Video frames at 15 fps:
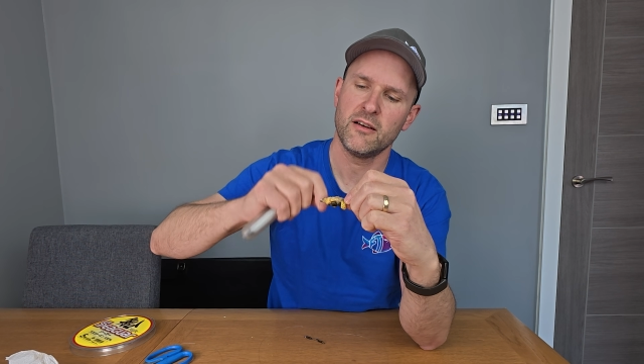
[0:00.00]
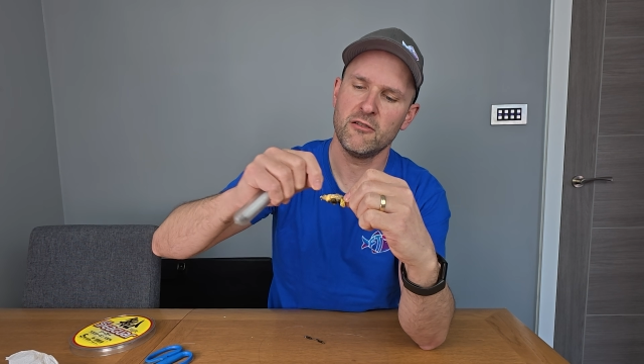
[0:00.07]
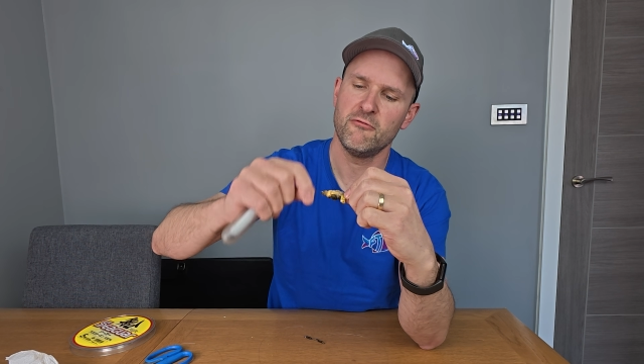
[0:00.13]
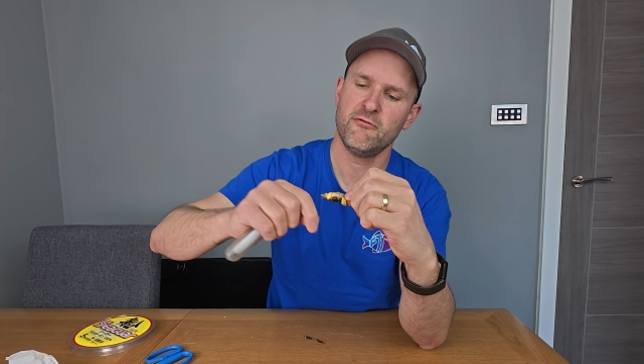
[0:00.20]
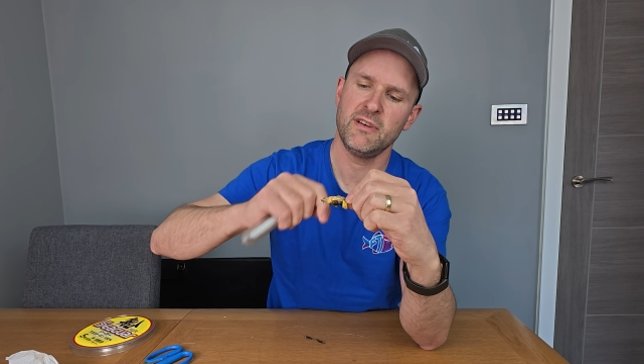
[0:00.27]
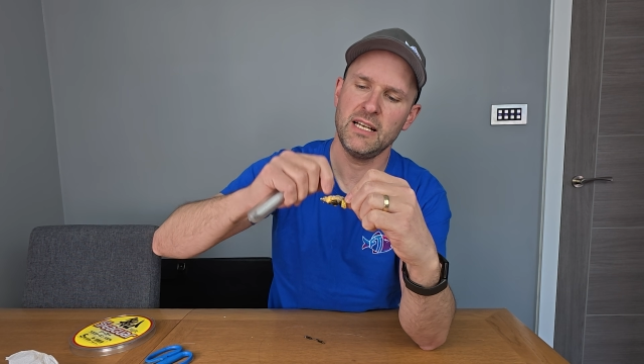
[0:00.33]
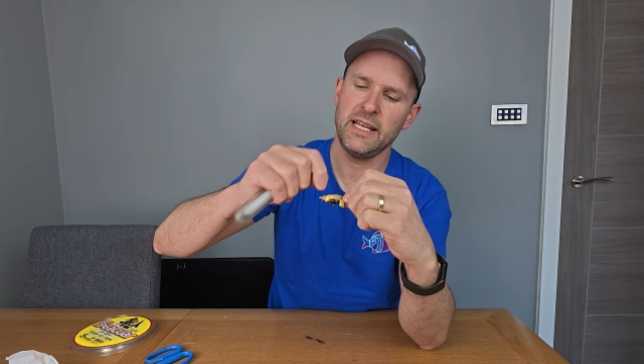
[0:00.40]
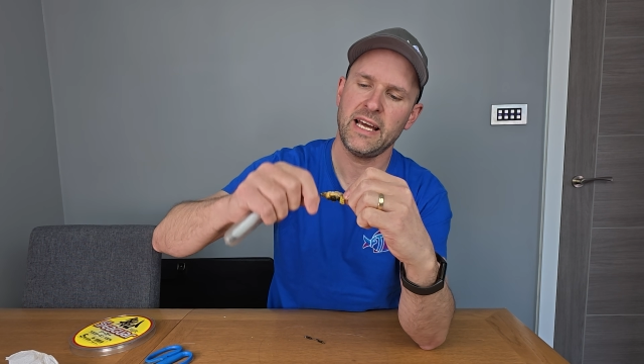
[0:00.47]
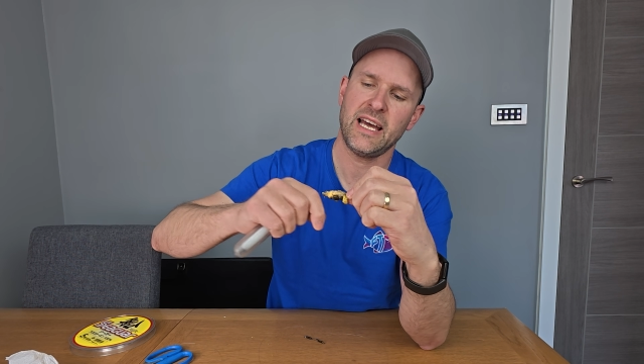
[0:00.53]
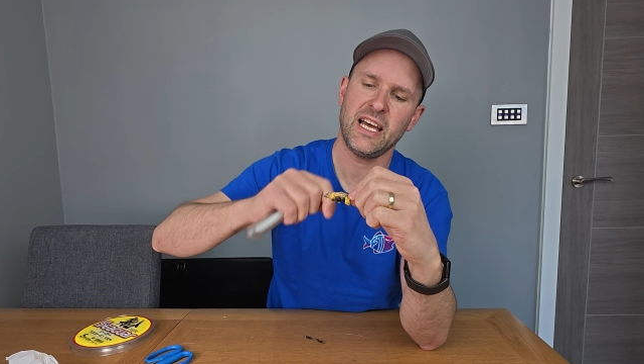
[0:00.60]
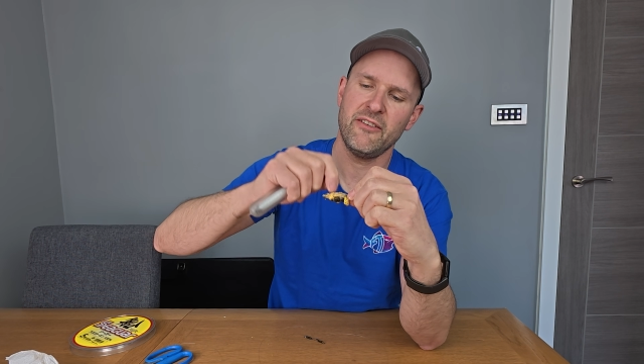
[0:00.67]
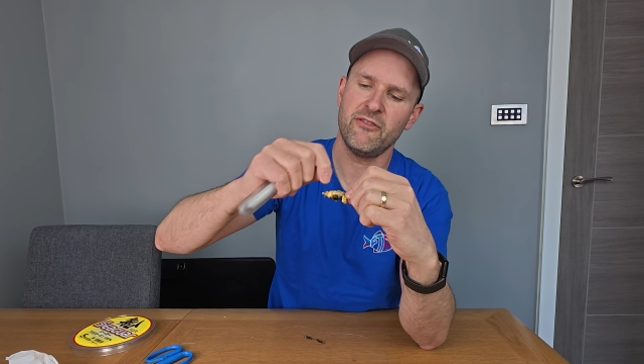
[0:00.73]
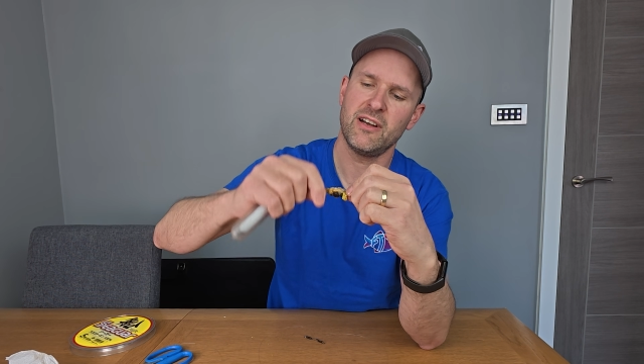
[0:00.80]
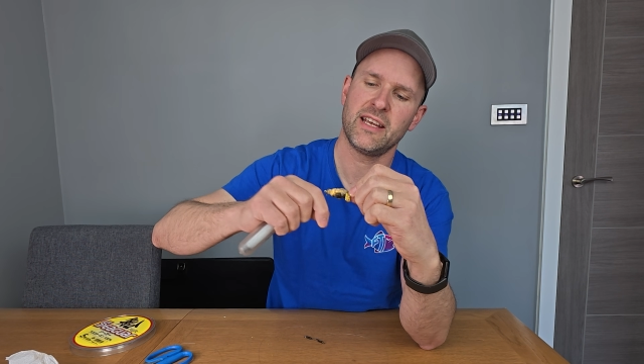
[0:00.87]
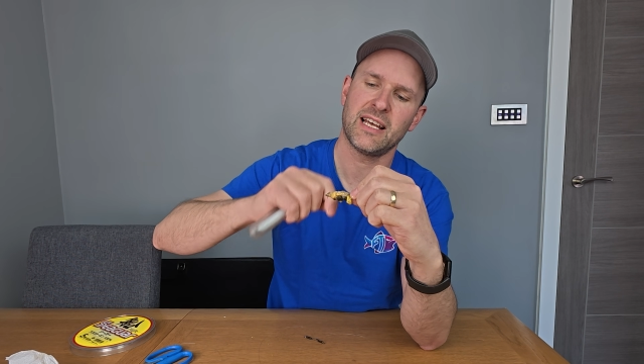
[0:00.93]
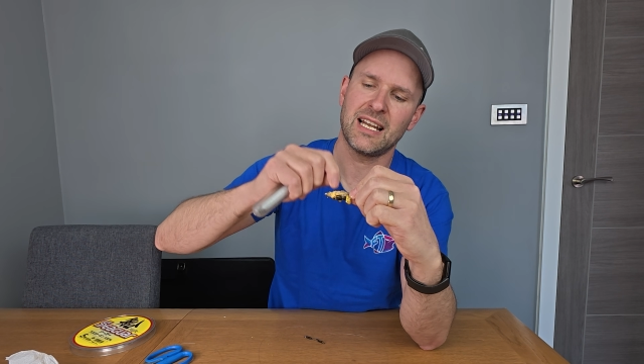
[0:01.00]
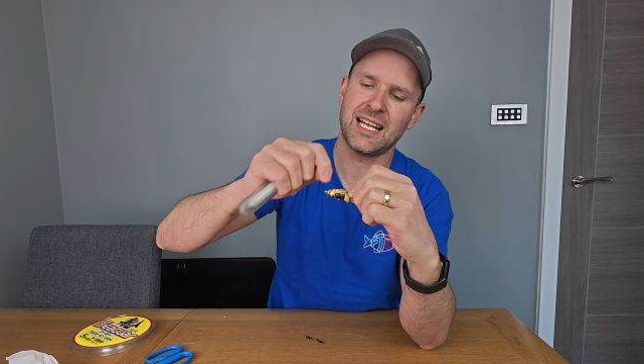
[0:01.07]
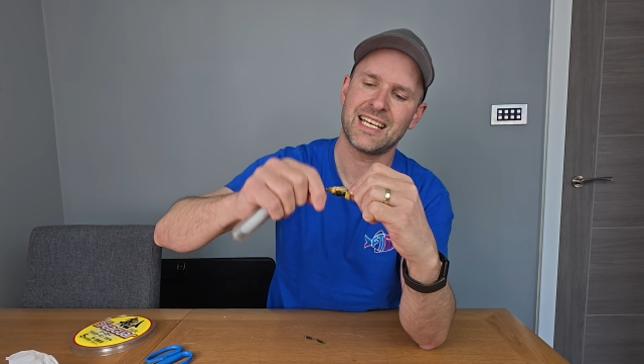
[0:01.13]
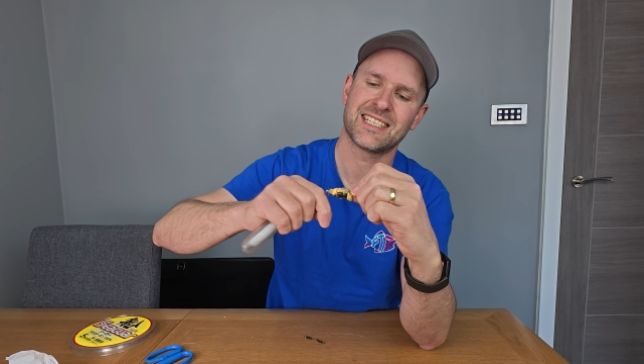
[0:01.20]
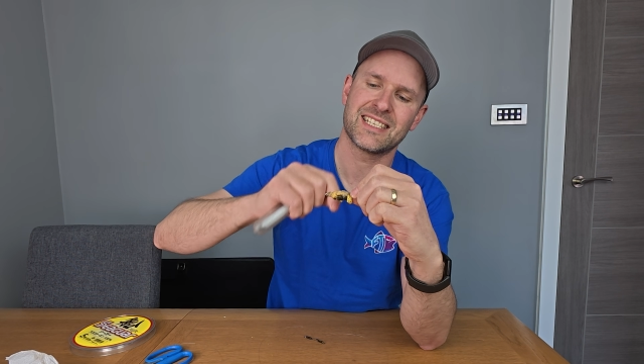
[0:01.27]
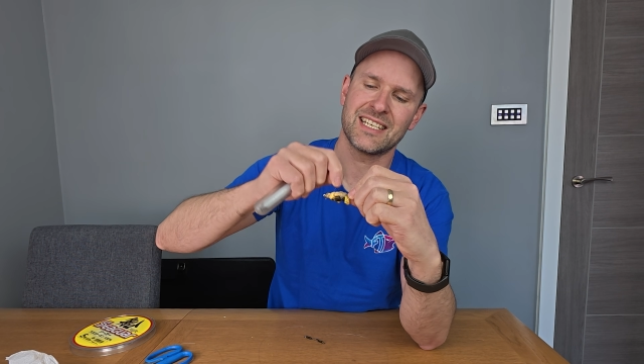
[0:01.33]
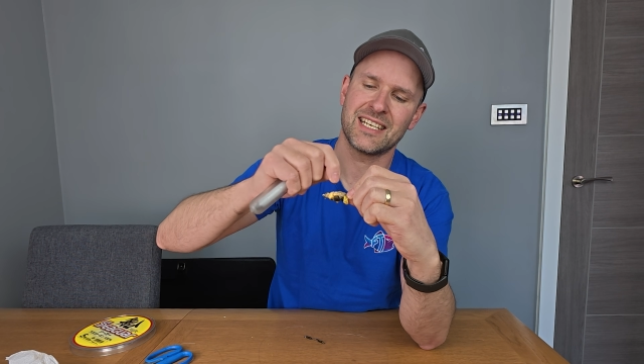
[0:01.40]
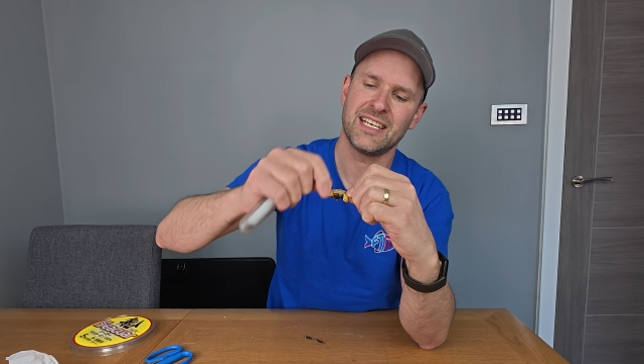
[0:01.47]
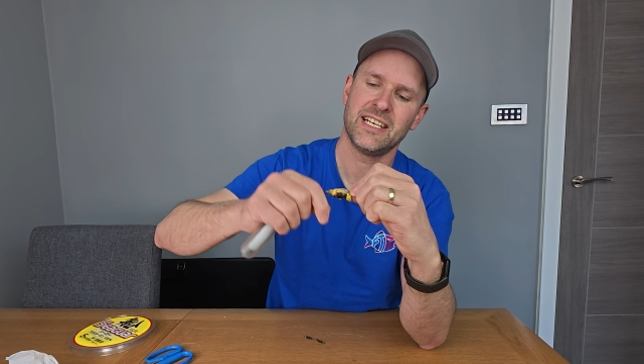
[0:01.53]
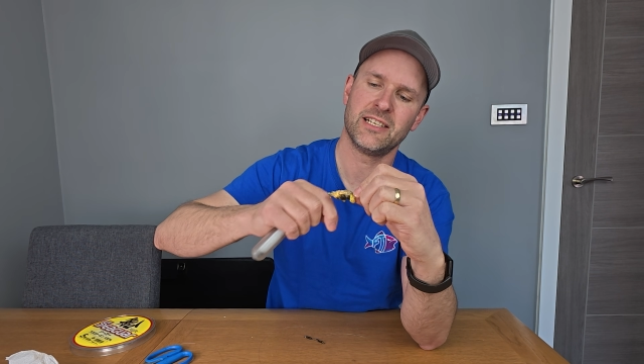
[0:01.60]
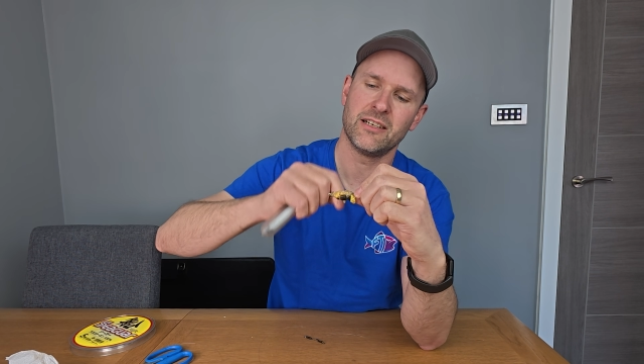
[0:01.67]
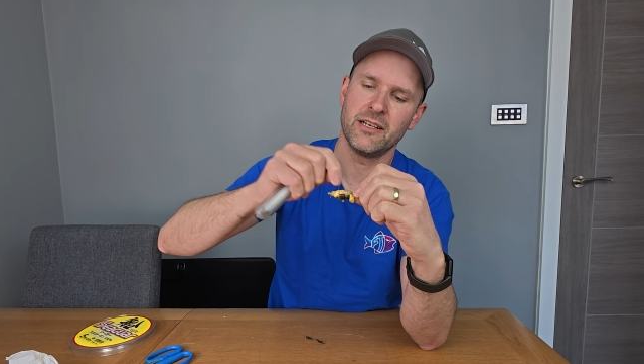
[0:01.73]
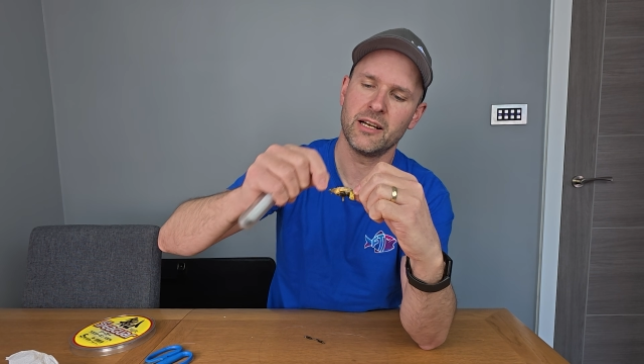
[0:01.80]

really heavily elasticated